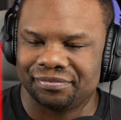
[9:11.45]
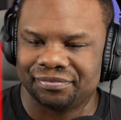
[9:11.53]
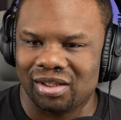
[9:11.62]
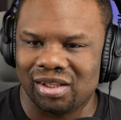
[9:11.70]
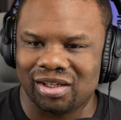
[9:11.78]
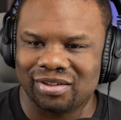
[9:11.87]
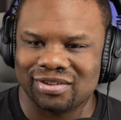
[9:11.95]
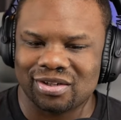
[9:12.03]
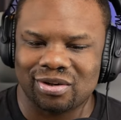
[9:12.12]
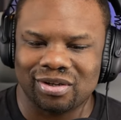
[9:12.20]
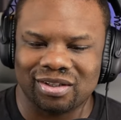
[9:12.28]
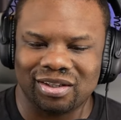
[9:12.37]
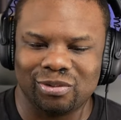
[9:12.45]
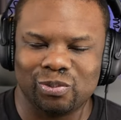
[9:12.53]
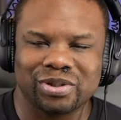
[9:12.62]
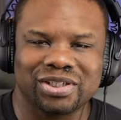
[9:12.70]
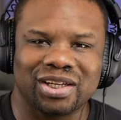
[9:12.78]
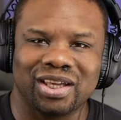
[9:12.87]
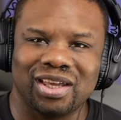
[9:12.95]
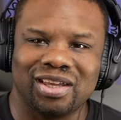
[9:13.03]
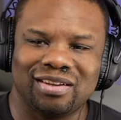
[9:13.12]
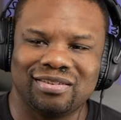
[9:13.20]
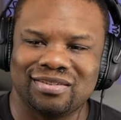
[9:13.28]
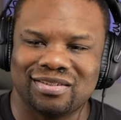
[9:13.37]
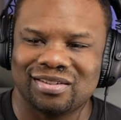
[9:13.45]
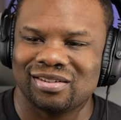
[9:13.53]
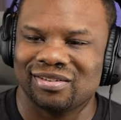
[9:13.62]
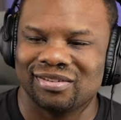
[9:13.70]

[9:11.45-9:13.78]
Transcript: And that just gonna eat with your hands?